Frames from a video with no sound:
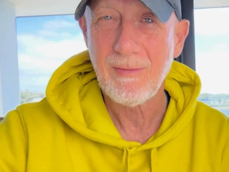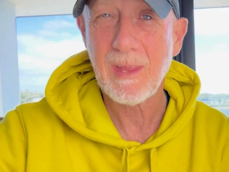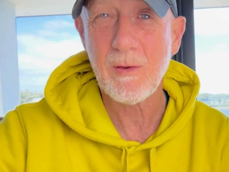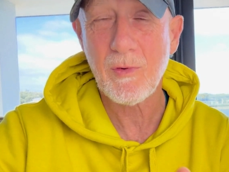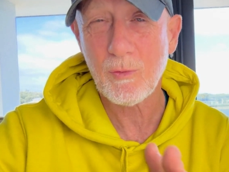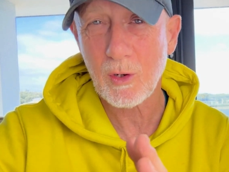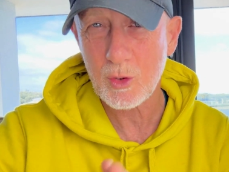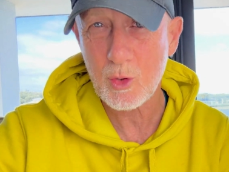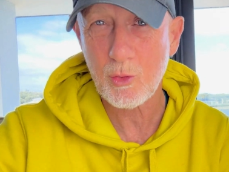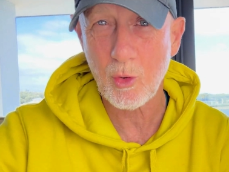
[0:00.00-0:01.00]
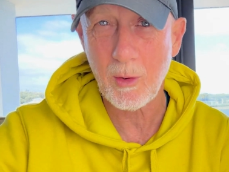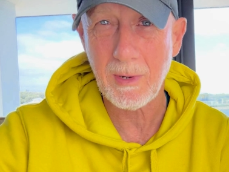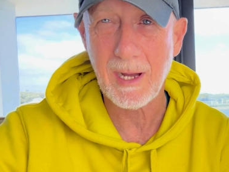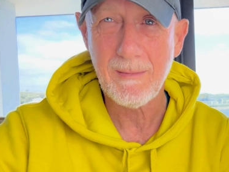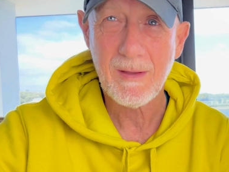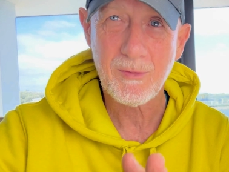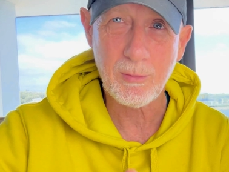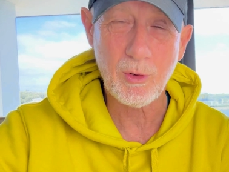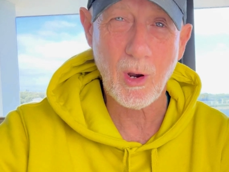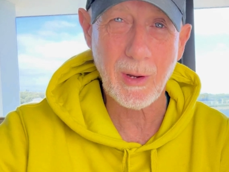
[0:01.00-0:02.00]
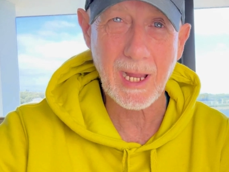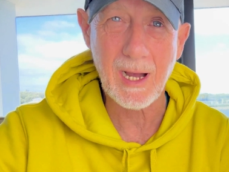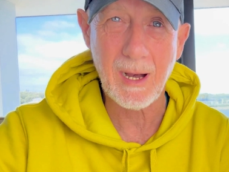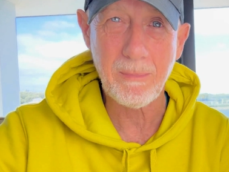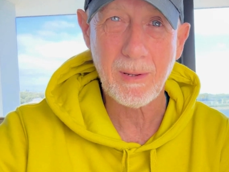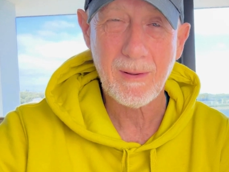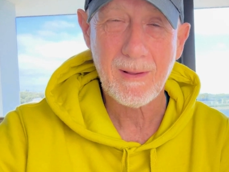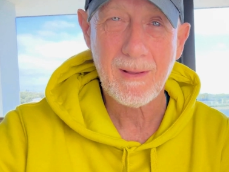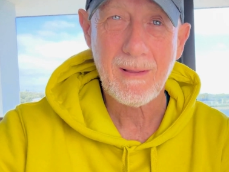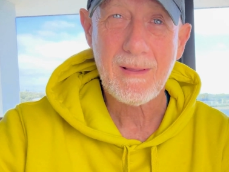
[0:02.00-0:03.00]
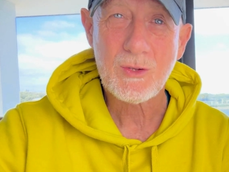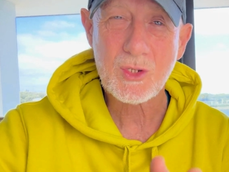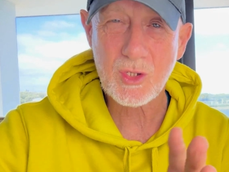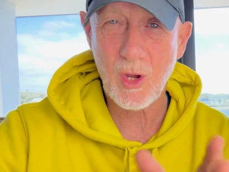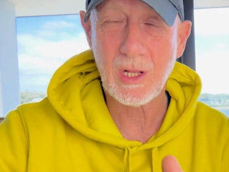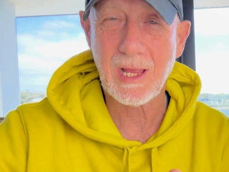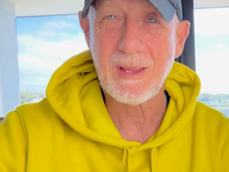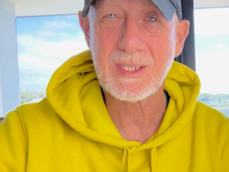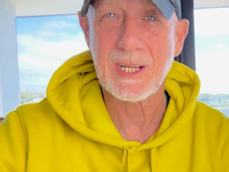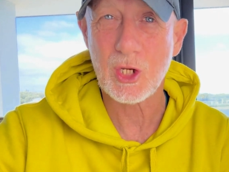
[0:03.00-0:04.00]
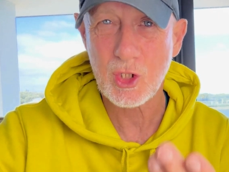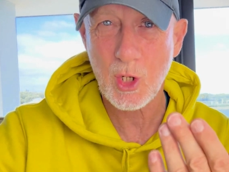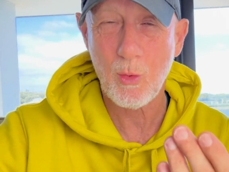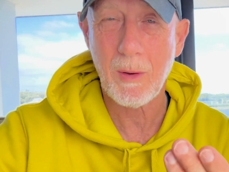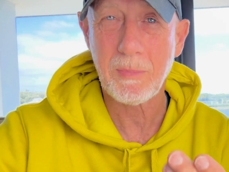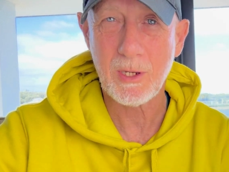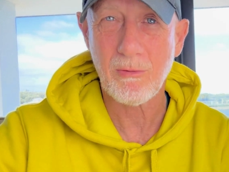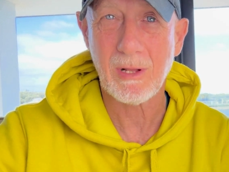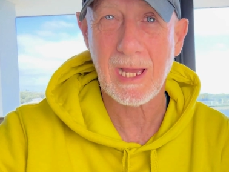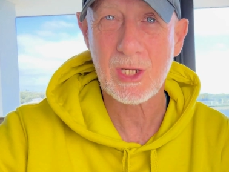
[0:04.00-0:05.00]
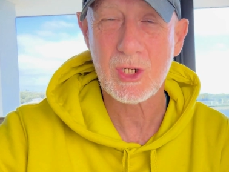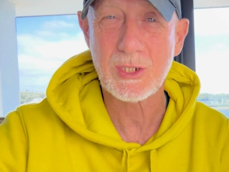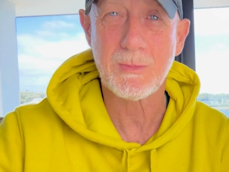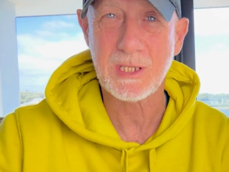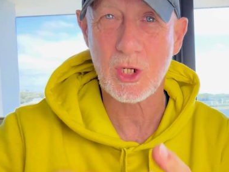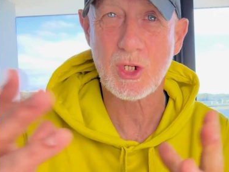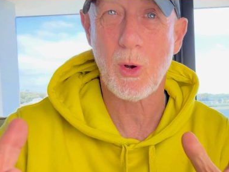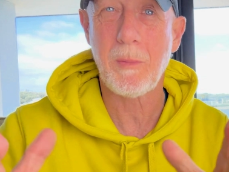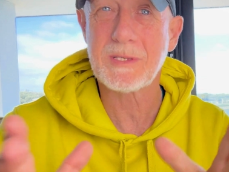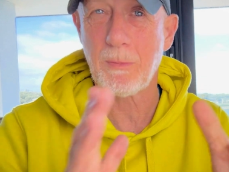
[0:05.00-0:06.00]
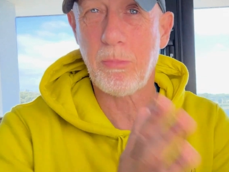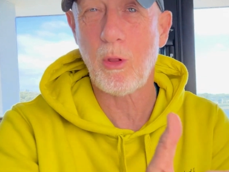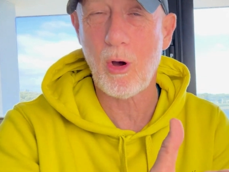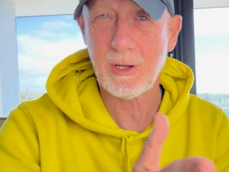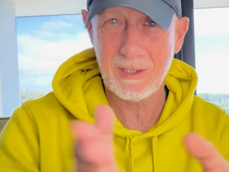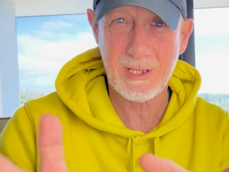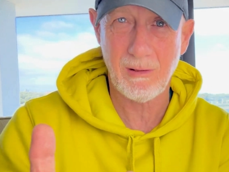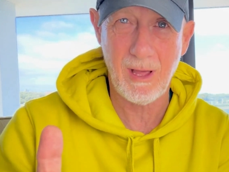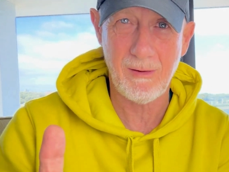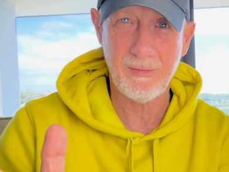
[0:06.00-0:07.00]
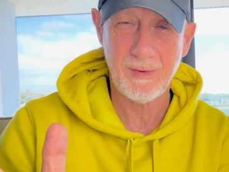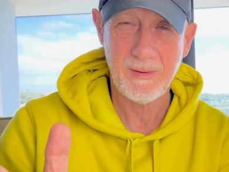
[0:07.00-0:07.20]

Now, if you've got trauma from growing up, certainly that's going to show up in your relationship. It's going to show up as a block to love.